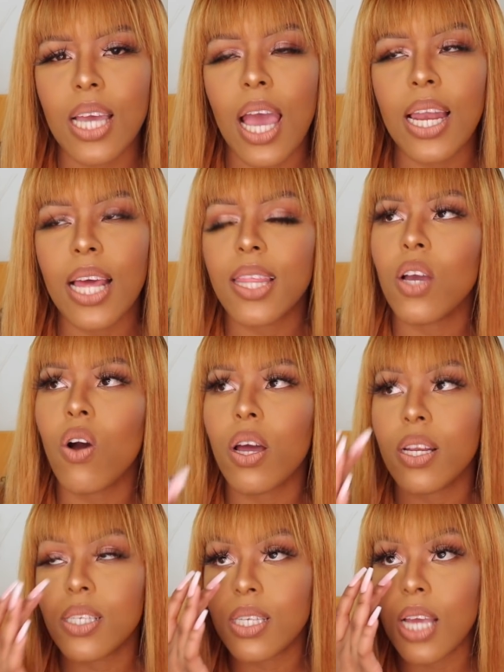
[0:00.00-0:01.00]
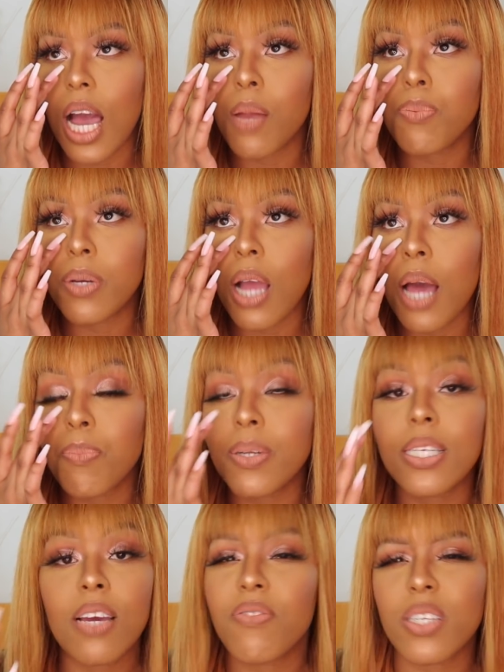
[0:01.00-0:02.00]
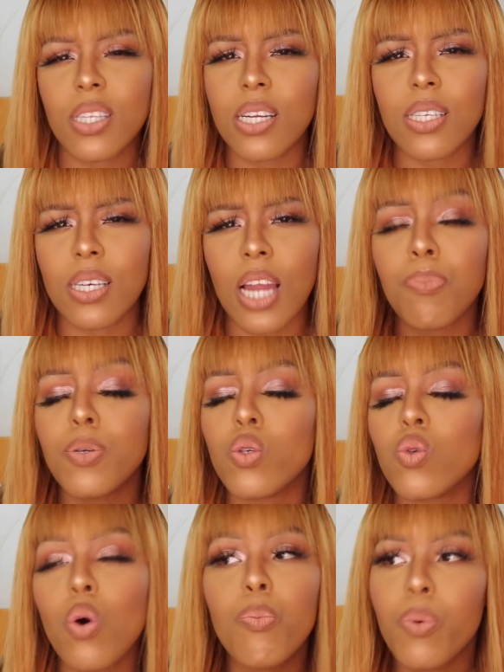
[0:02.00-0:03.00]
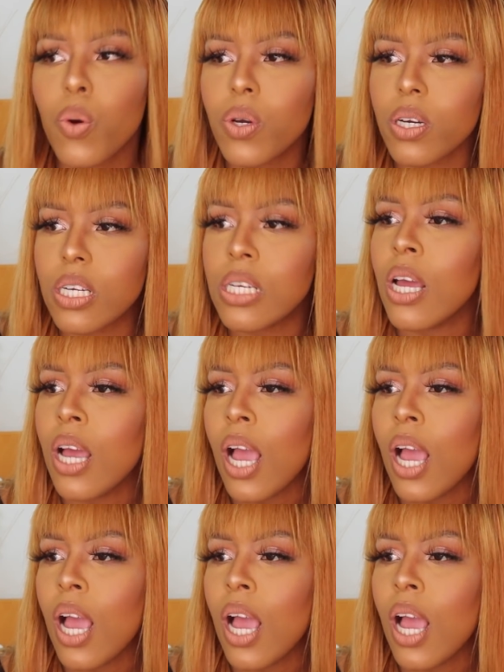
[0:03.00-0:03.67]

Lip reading: And I think honestly, I'd be devastated. I'd be so broken.